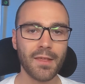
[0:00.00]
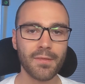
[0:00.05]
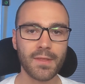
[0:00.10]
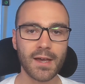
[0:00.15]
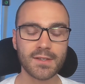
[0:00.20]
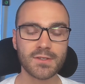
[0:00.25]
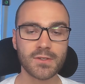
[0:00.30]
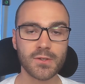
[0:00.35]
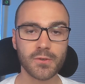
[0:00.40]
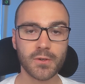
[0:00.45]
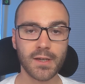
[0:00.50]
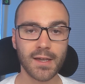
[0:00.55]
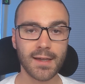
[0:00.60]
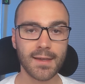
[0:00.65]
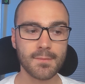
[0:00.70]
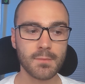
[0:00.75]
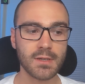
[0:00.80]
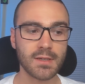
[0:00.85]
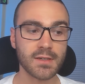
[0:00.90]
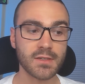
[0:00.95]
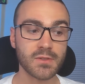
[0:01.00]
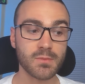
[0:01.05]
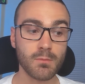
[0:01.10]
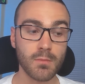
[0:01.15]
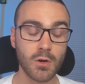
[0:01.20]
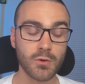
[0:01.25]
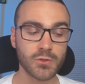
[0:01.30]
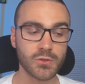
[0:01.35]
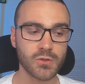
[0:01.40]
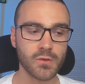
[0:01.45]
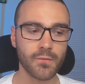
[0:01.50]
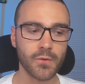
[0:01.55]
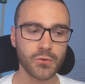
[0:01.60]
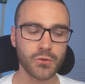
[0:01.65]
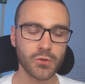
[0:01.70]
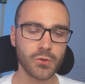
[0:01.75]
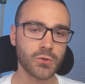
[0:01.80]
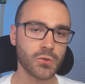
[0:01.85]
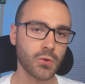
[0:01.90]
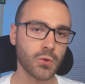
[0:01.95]
that's okay, because most of the
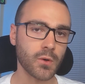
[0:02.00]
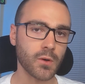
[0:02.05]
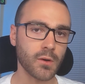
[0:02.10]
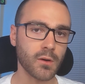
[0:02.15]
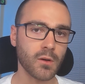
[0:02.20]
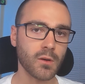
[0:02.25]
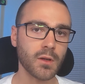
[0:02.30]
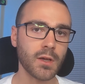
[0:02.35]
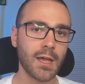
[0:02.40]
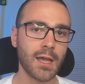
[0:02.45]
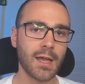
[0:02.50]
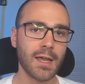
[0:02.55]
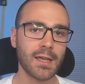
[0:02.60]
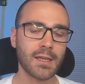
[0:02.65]
tutorial